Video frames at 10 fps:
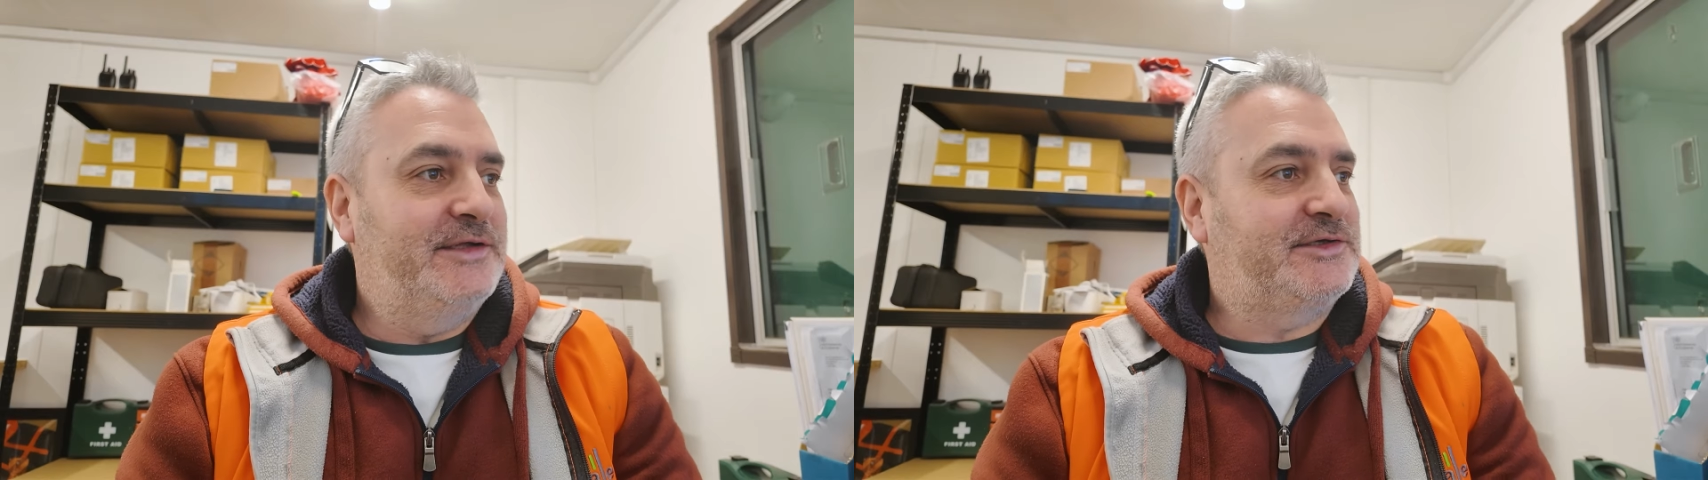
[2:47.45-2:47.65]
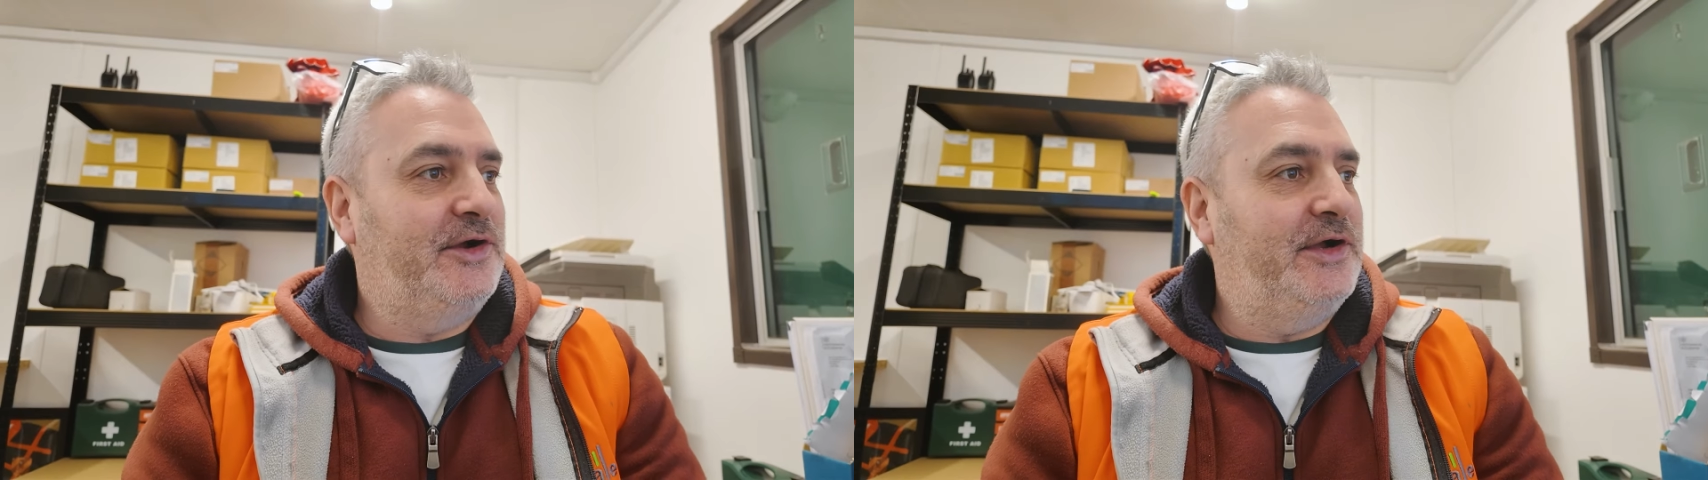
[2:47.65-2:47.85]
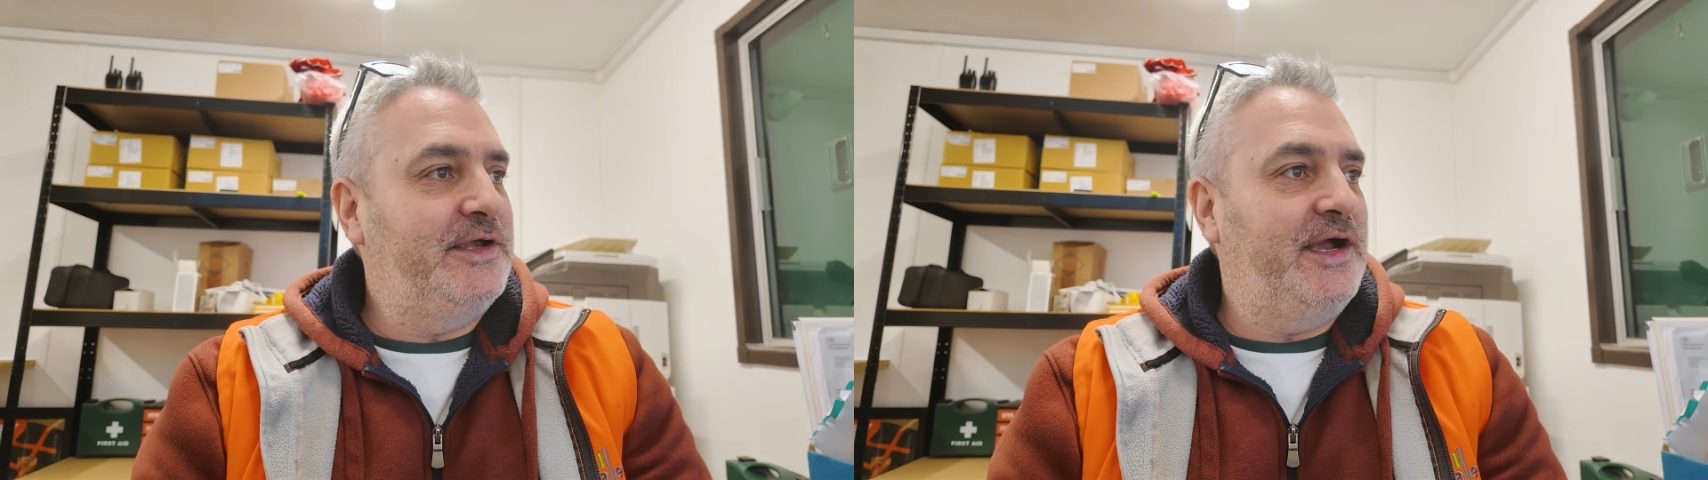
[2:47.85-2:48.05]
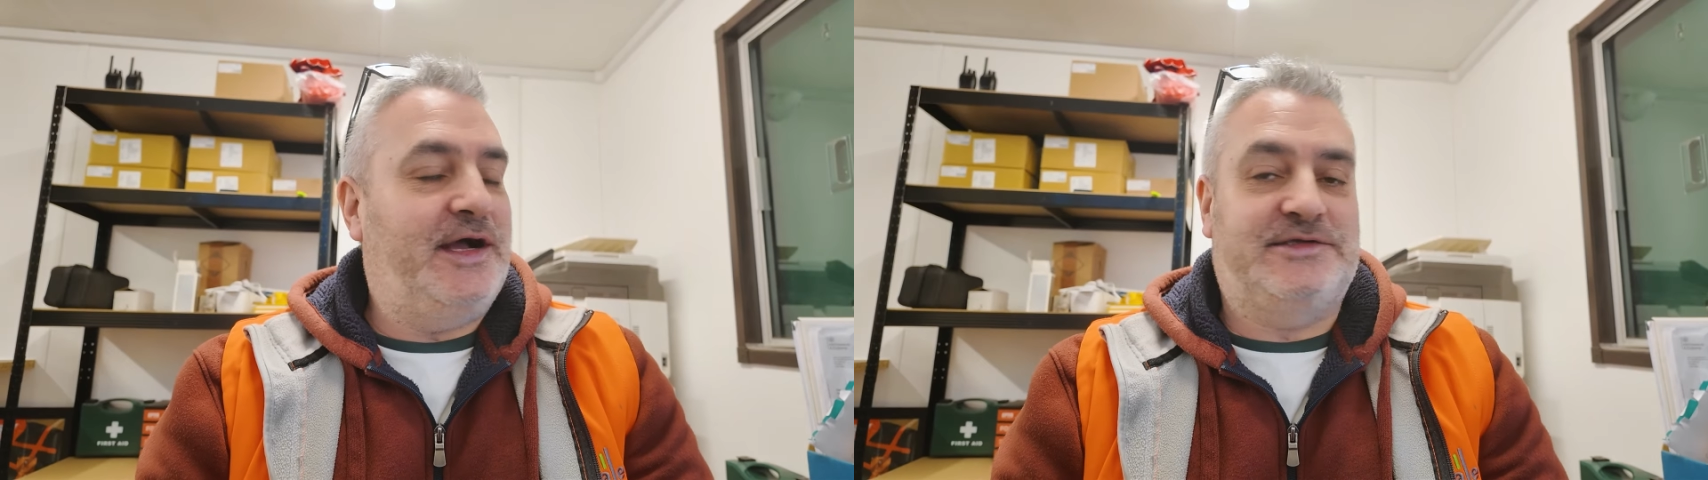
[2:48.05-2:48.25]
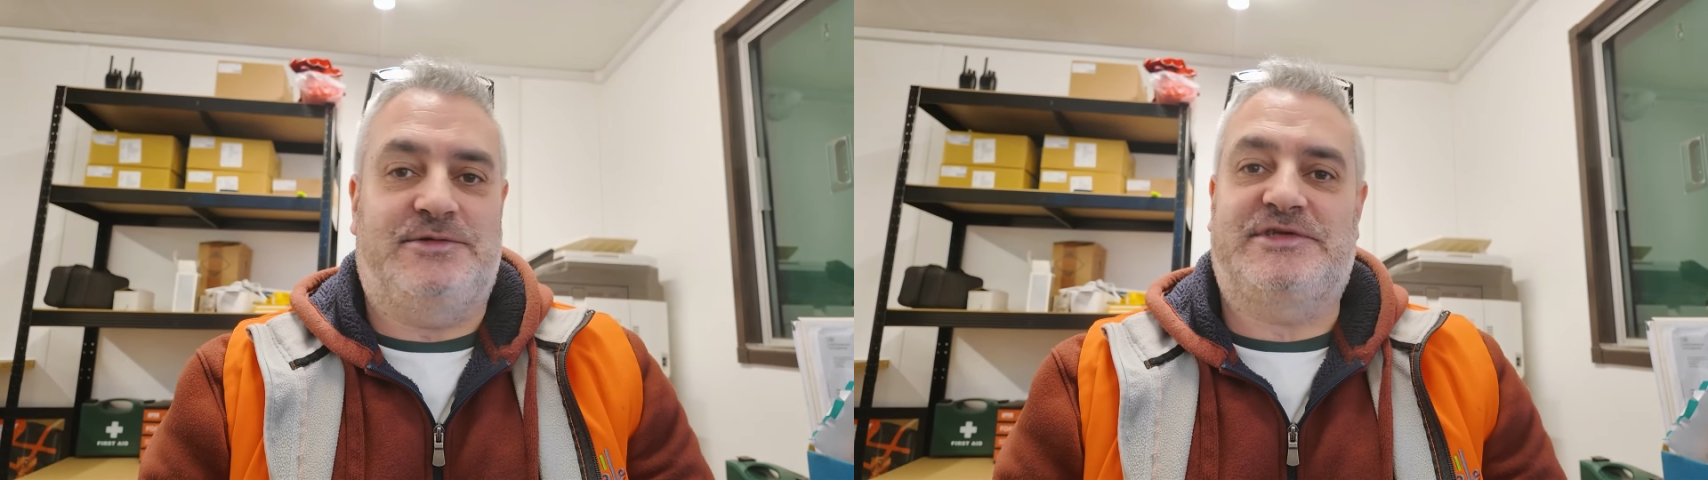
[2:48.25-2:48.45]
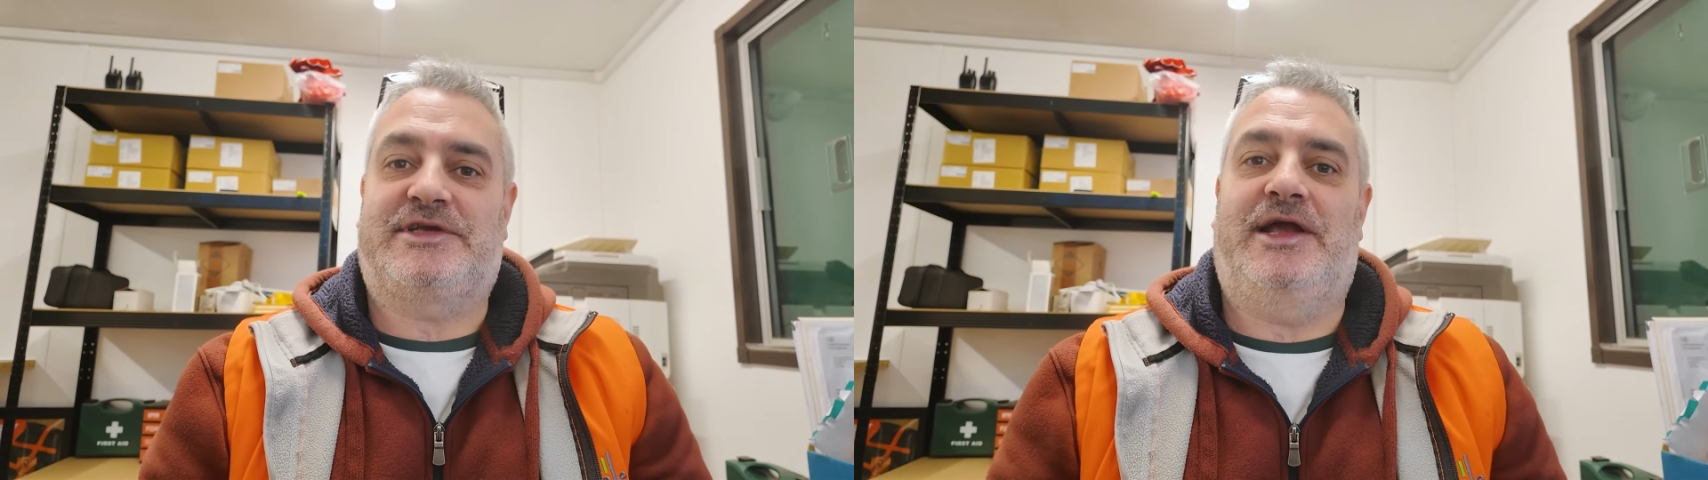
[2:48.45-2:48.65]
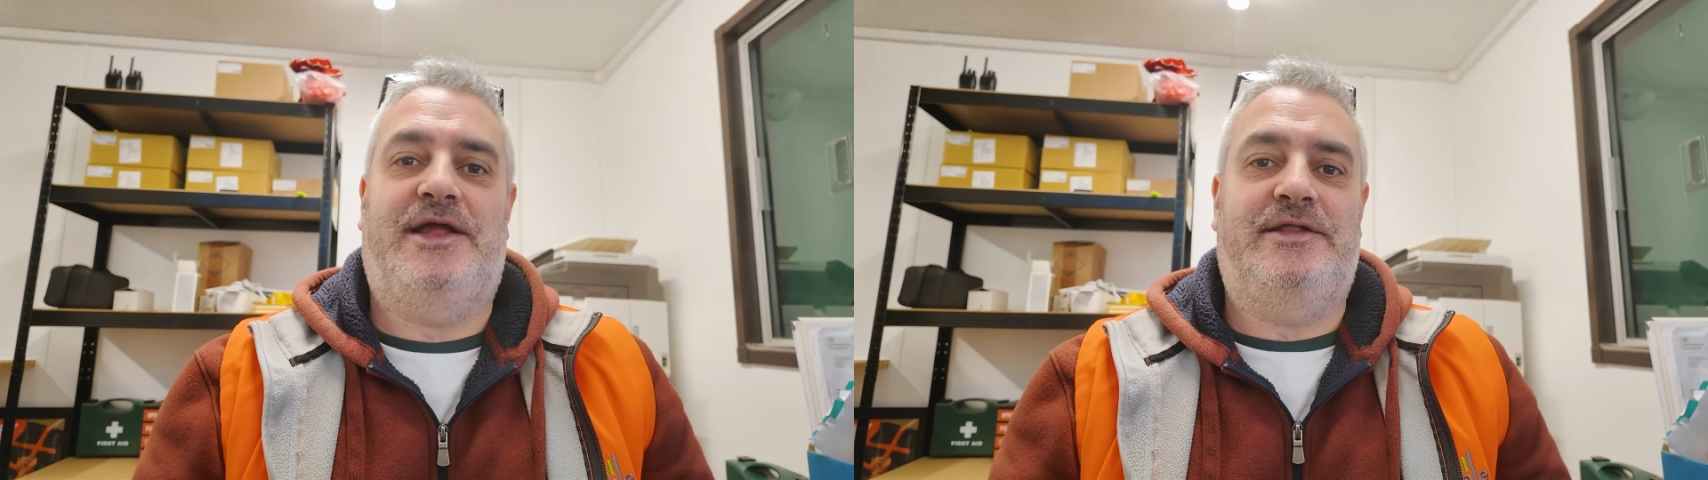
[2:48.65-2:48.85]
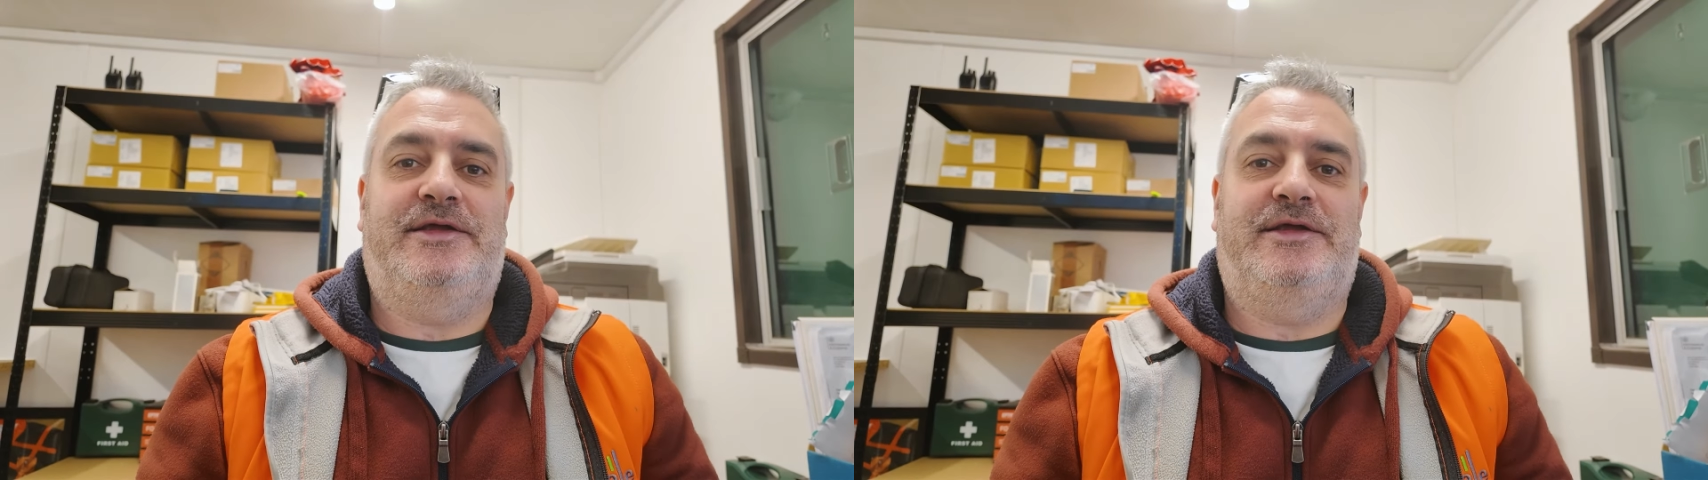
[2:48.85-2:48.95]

So yeah, as I was saying,